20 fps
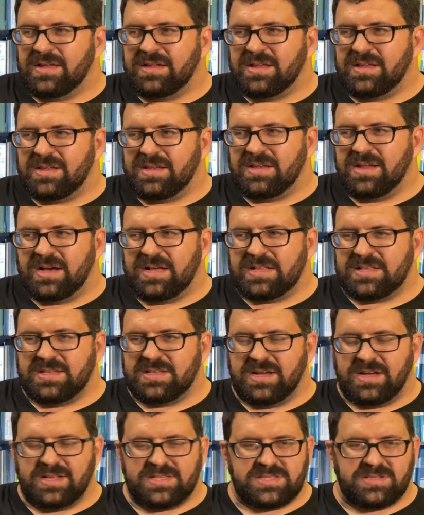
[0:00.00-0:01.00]
not
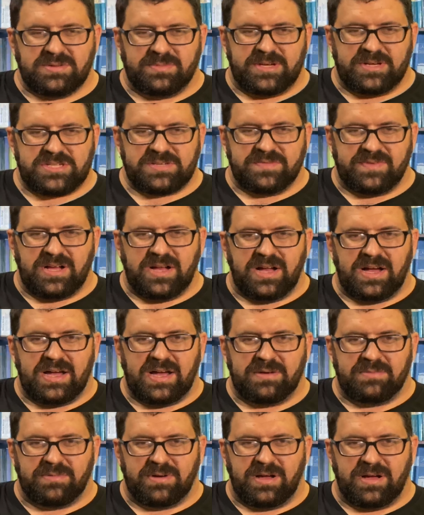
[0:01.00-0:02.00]
not so much of a
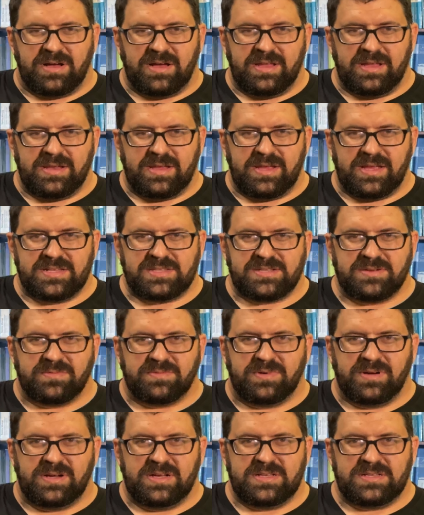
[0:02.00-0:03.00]
hot rod as it
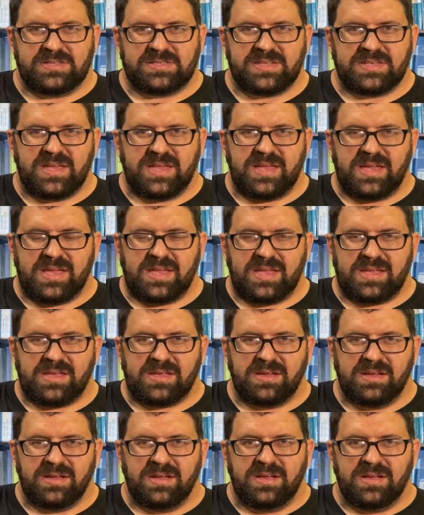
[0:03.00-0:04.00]
was
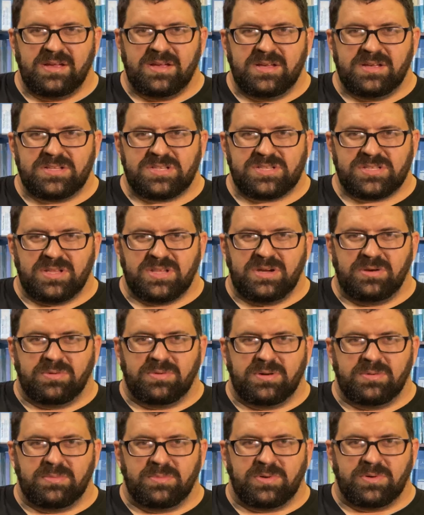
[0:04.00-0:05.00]
a
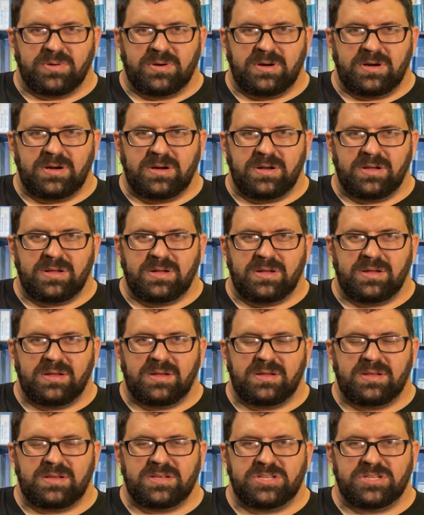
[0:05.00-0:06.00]
slower, more
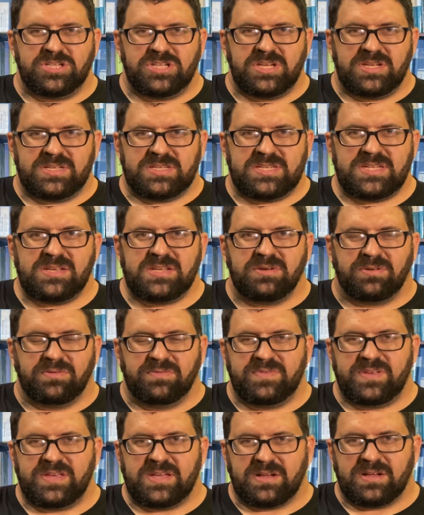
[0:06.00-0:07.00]
genteel
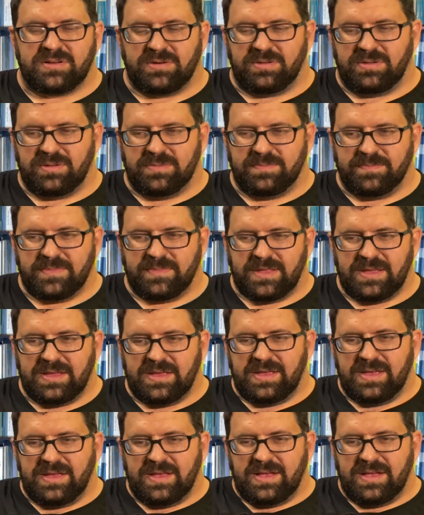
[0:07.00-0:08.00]
vehicle.
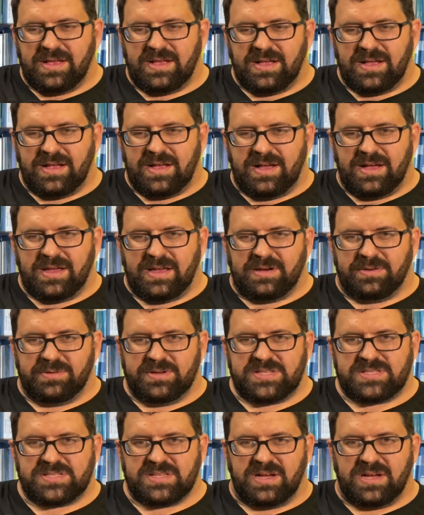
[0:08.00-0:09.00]
I
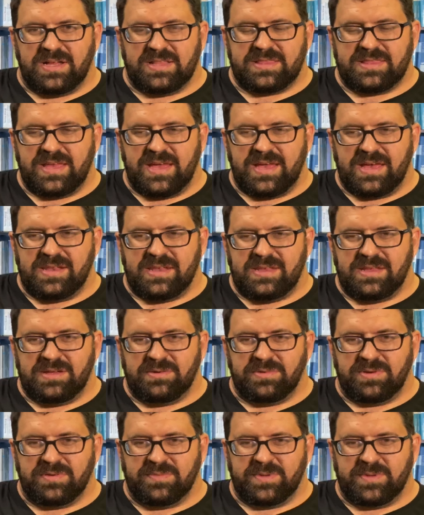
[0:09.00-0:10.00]
always thought that
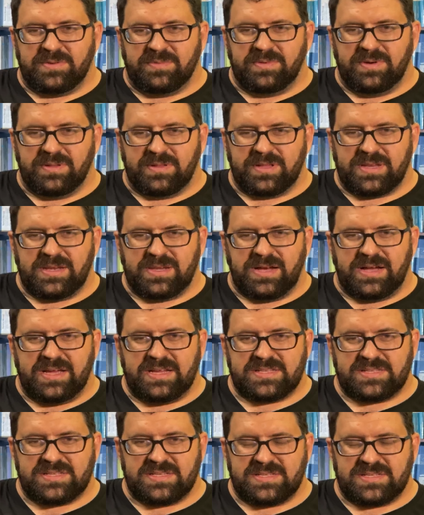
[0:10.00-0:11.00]
it would have been really
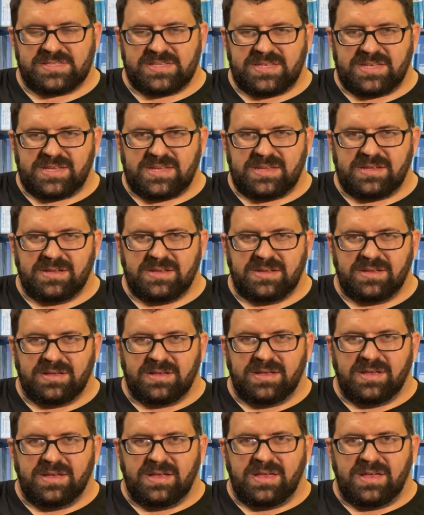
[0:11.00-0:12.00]
nice to see
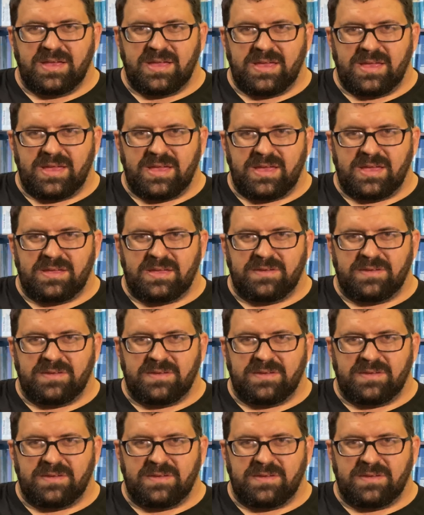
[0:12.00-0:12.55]
a